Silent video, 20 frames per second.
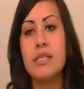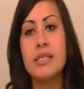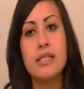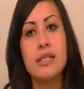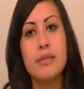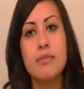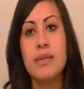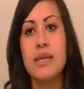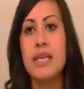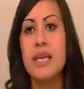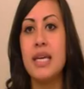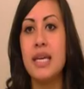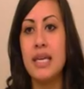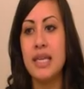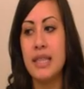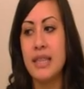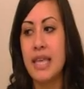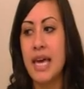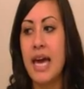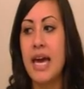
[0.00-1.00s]
And to me,
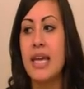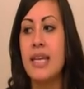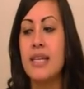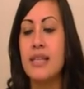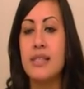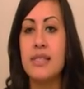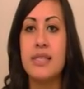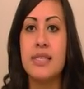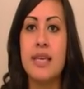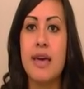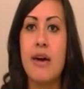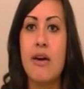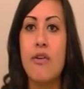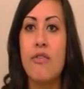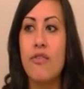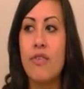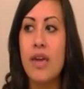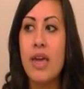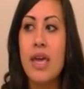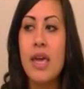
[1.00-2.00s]
that in
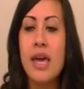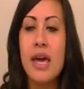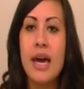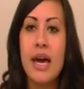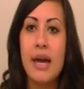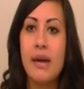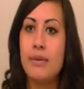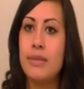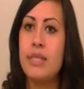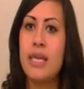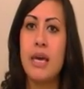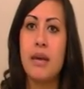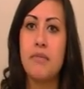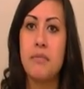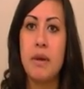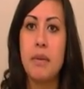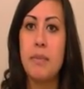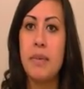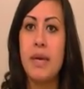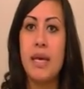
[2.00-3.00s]
itself, I was out of
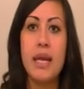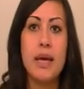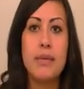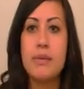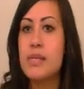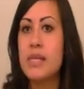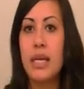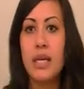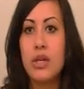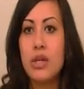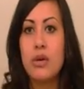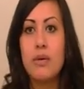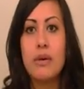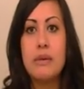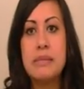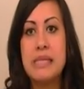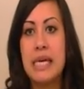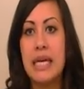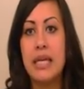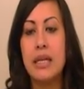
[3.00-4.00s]
my bed. I was like, no,
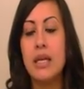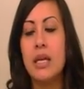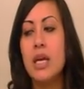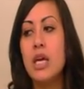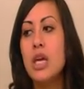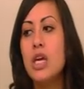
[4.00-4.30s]
I'm done.